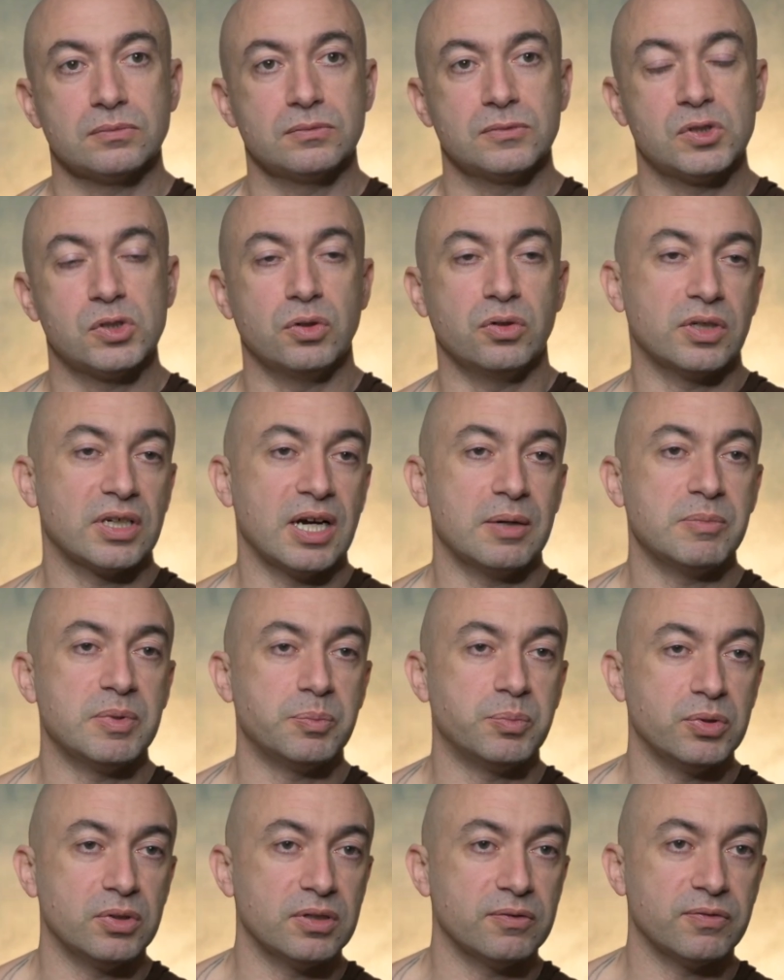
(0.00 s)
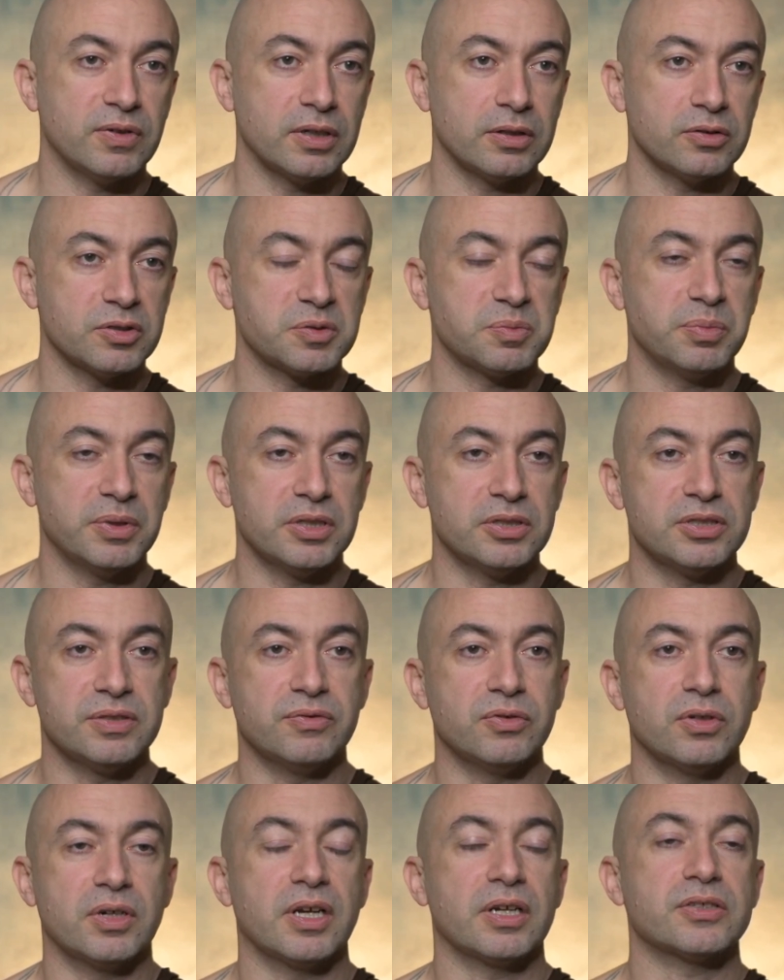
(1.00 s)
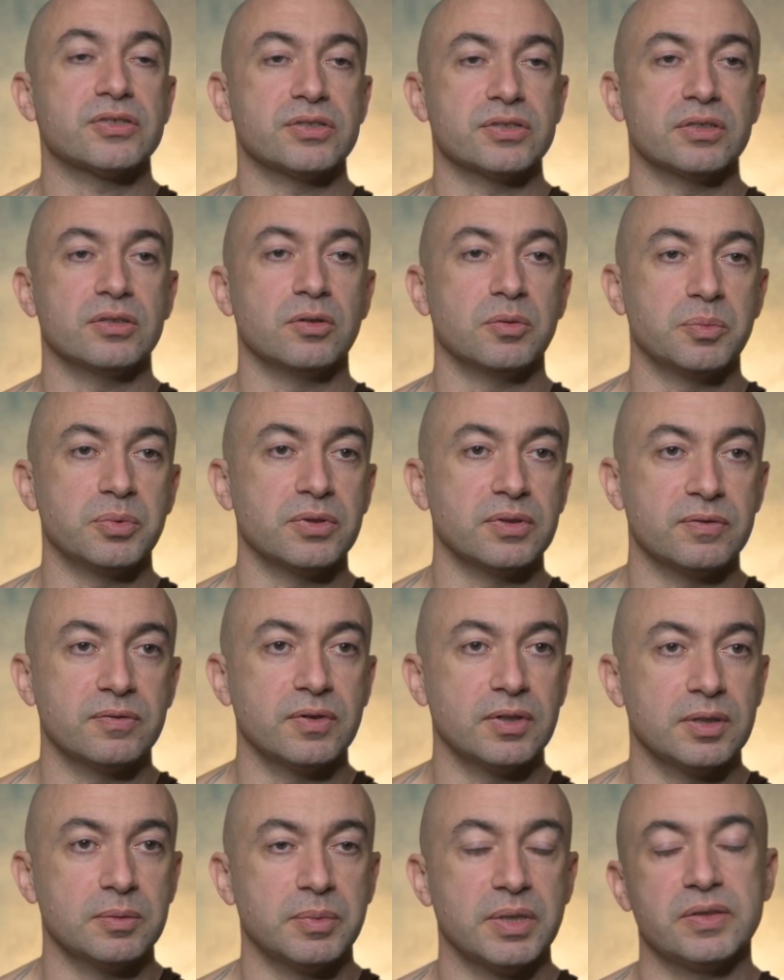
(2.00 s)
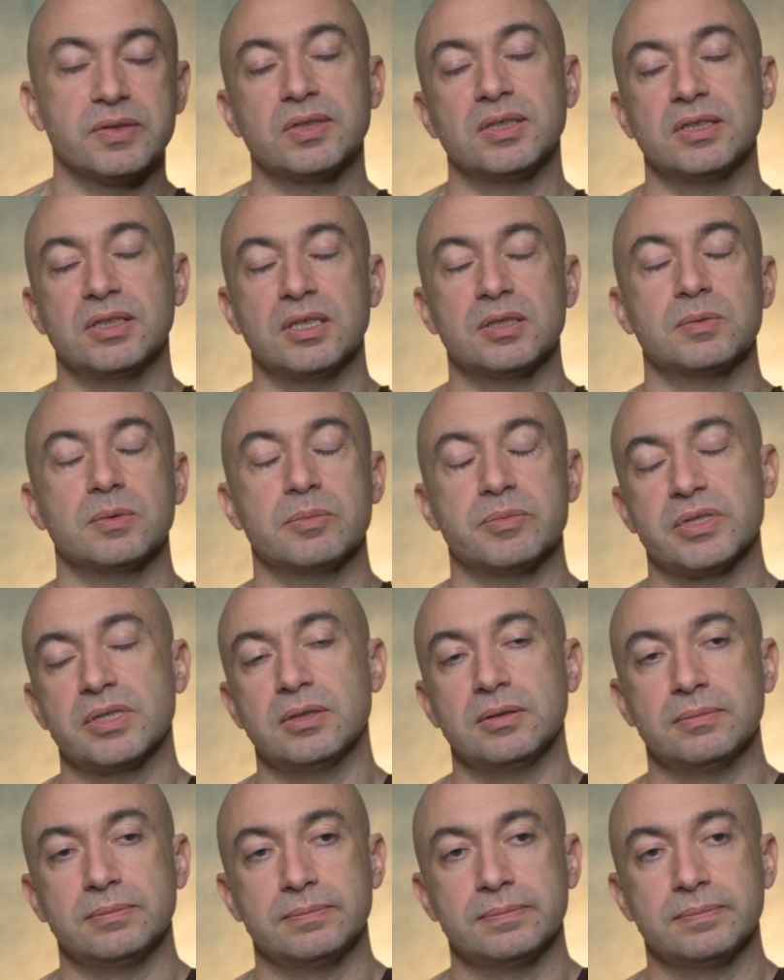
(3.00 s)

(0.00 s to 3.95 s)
So you can't be purifying your speech if your actions are not purified, basically. That's what I'm saying.